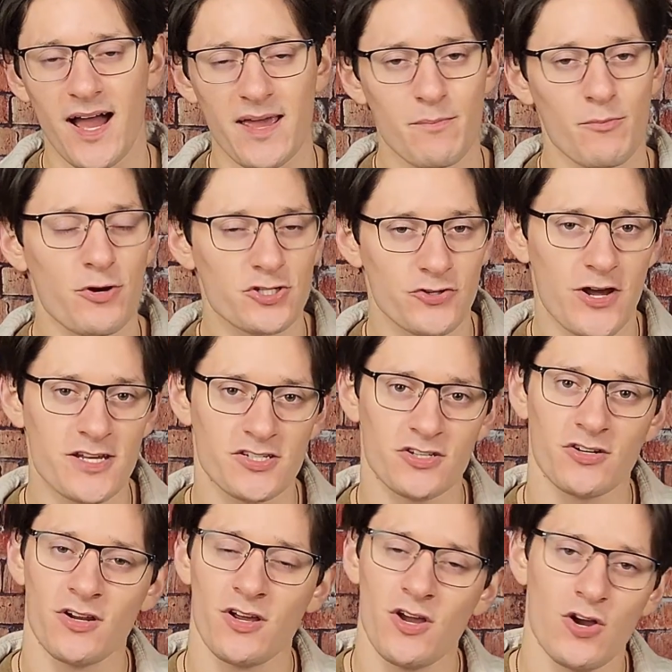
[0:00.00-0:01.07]
eye
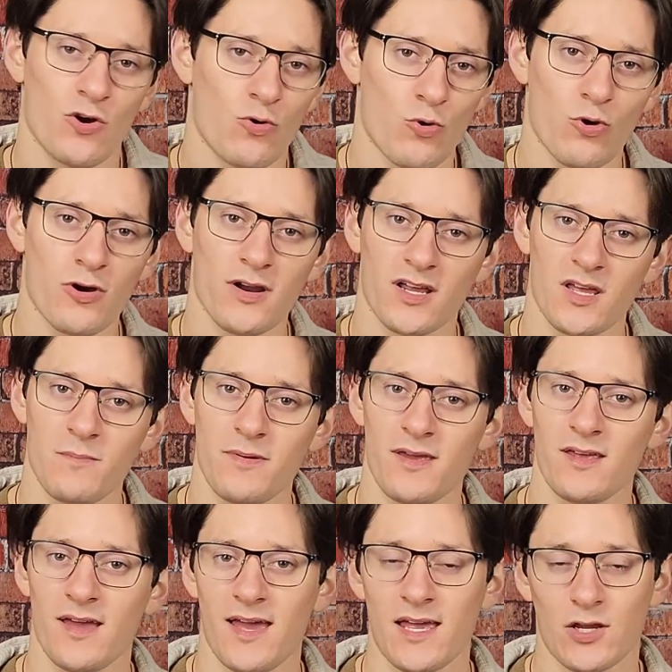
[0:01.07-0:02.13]
moisturizer, or it can
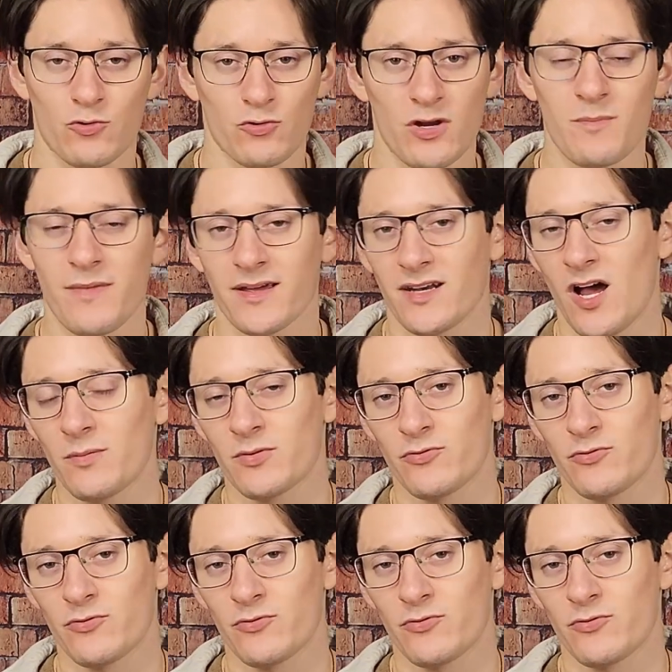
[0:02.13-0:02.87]
be a cream that can help